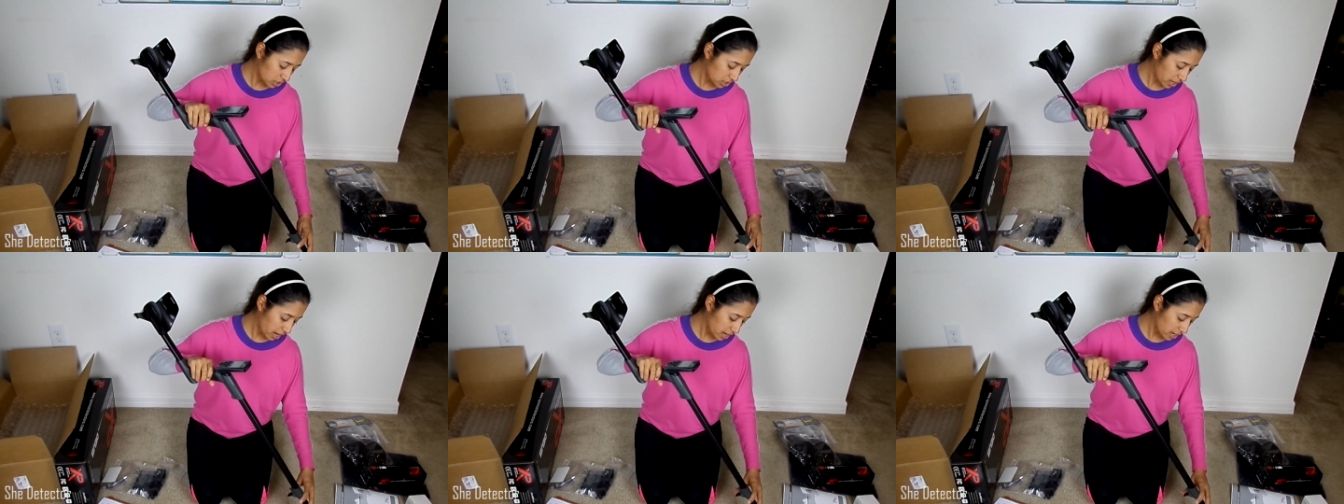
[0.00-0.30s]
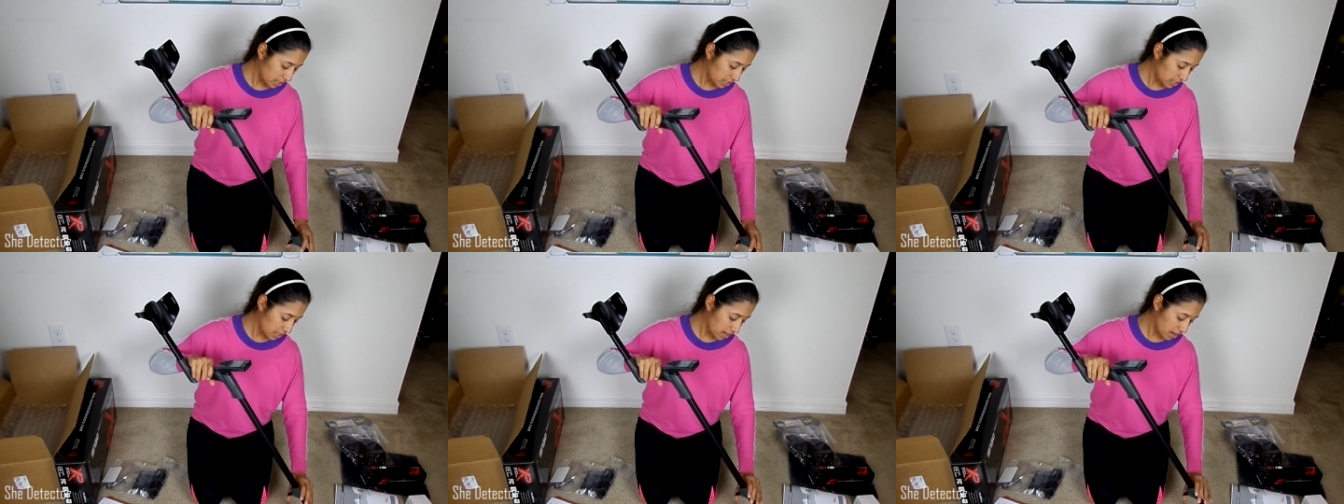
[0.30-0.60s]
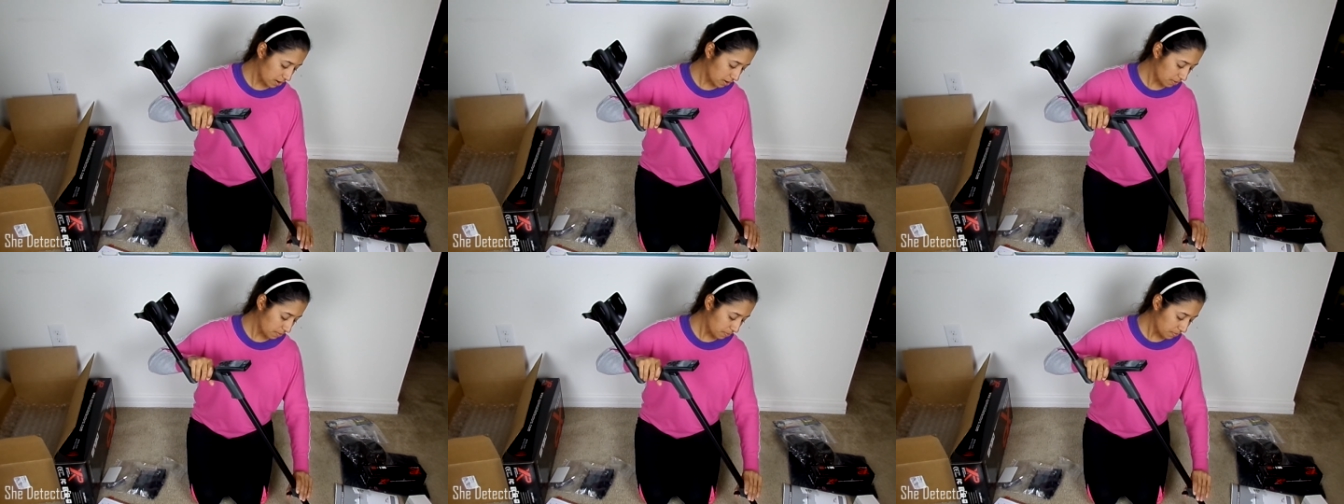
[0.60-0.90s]
slide it
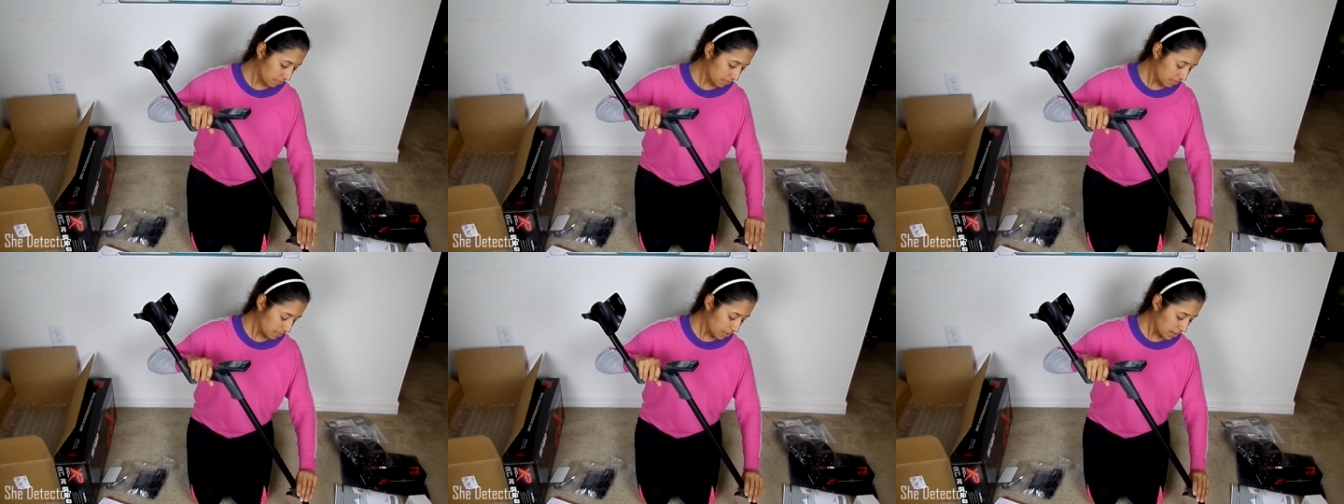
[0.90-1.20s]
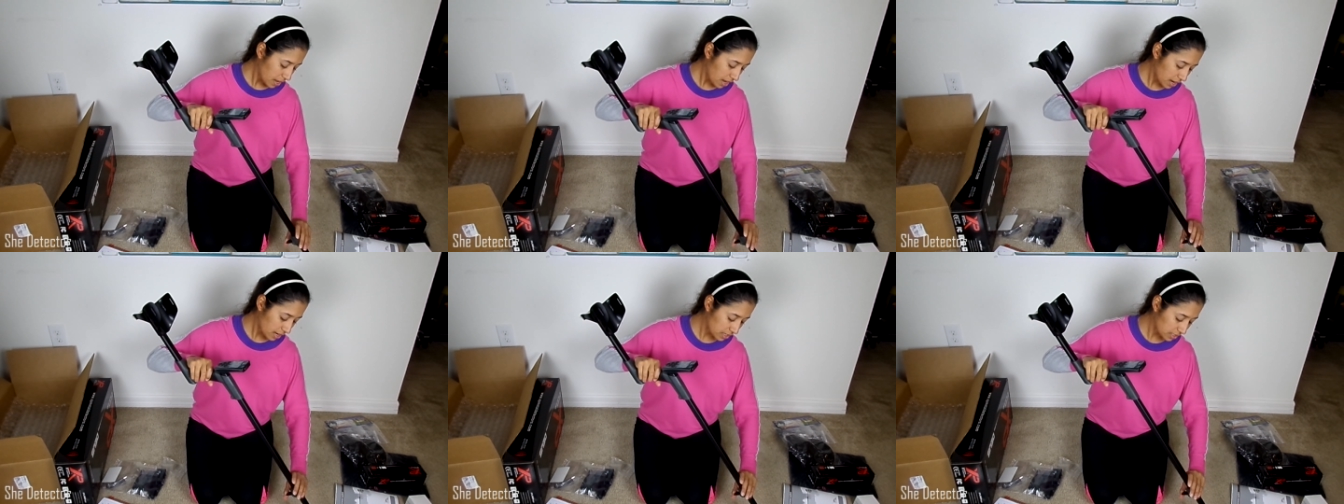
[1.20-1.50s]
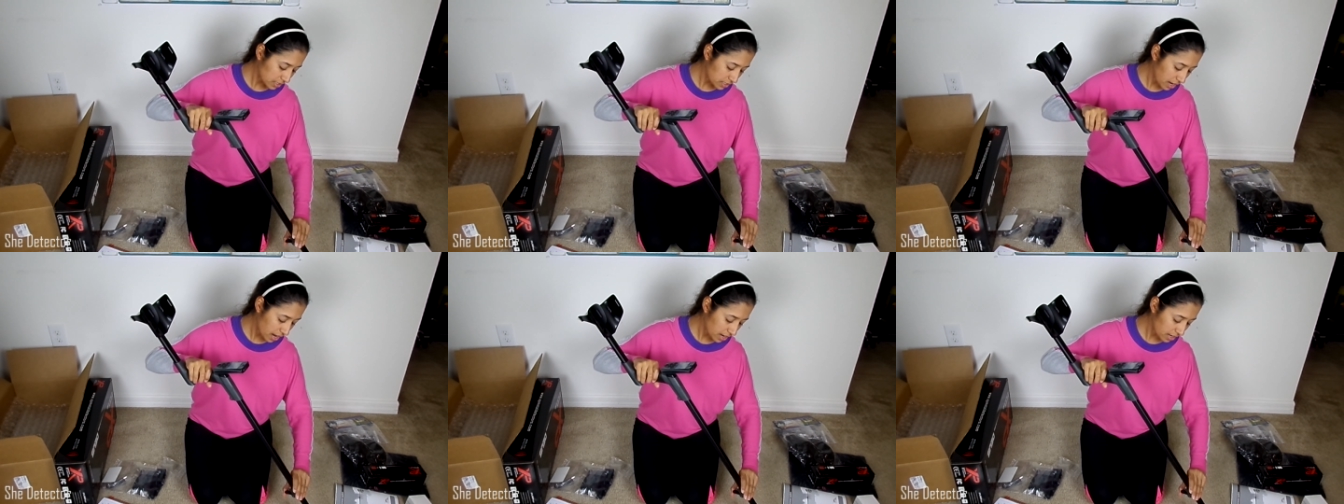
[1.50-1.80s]
down, and
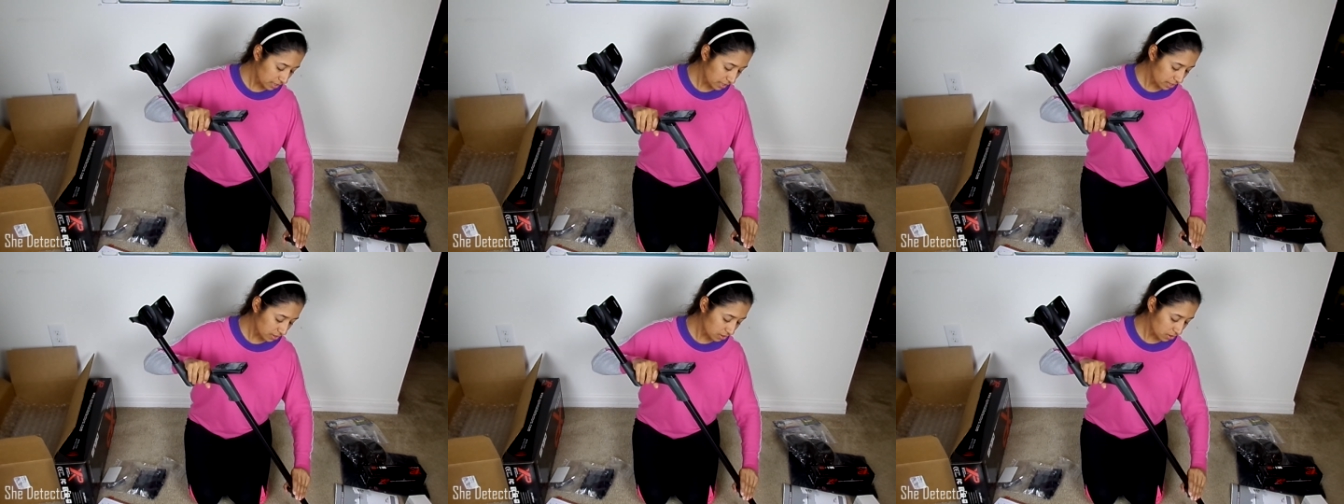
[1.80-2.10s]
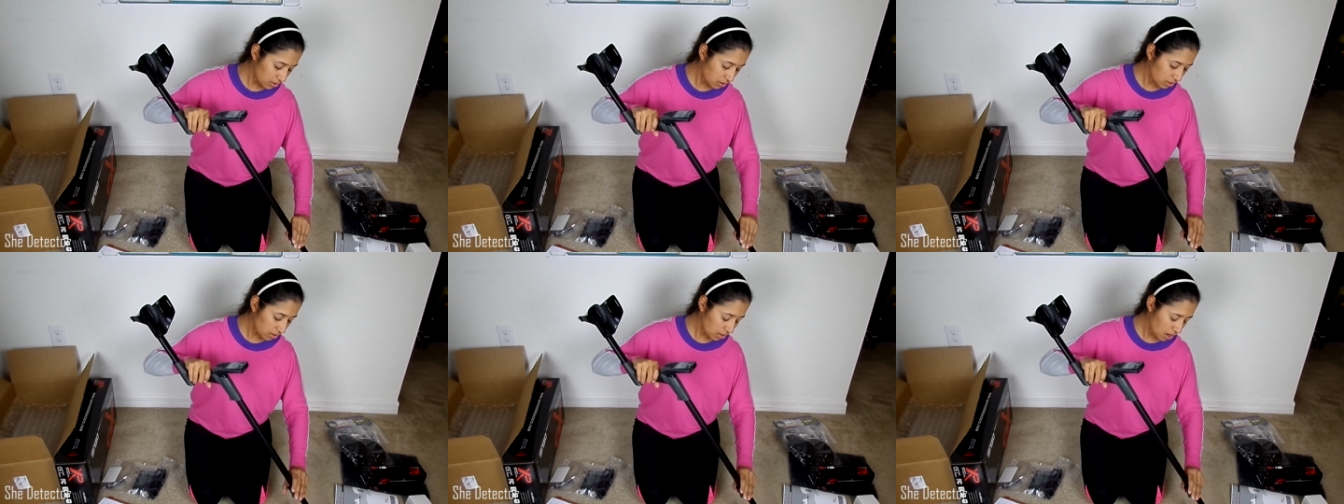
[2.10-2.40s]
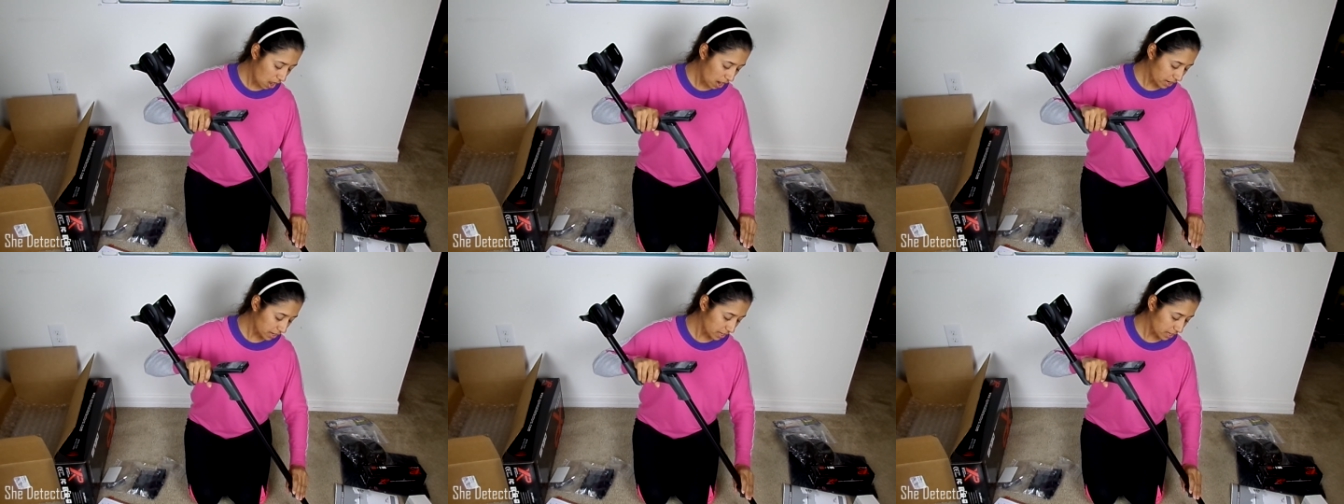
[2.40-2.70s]
it's got a little
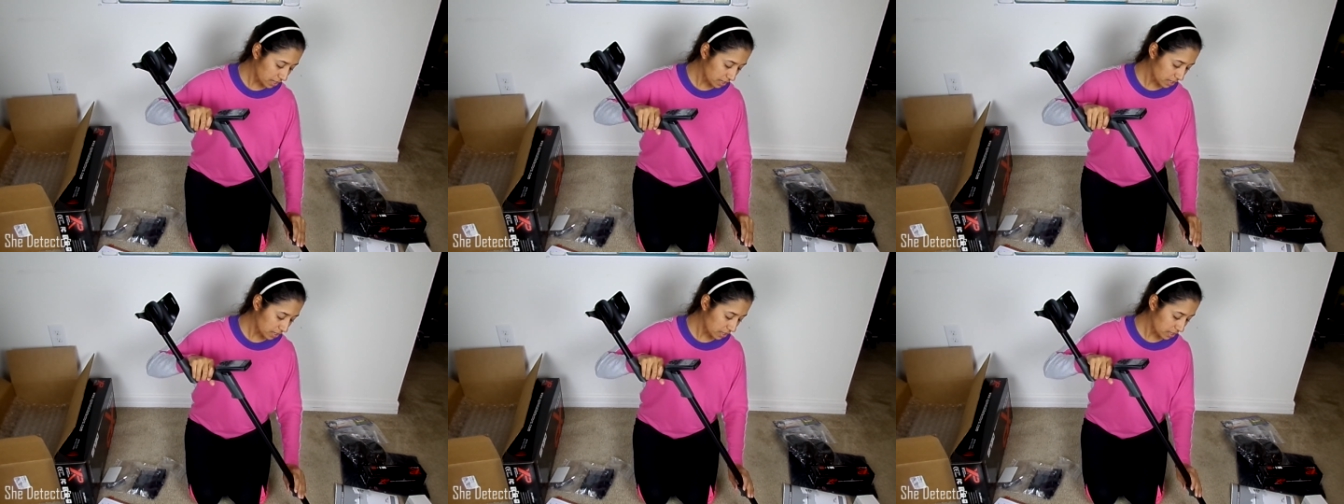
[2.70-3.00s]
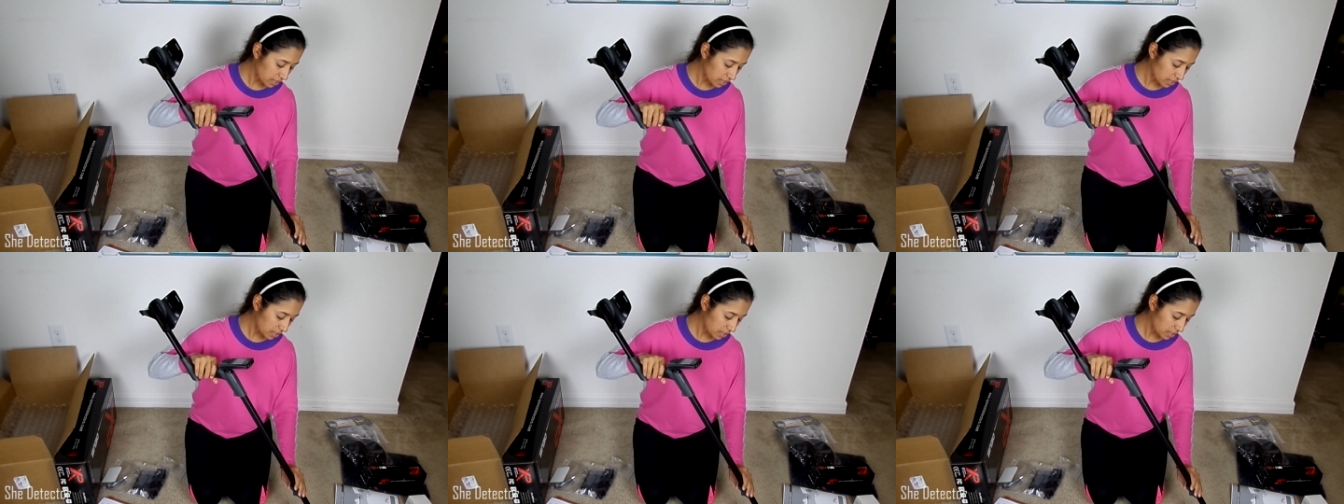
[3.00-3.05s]
locking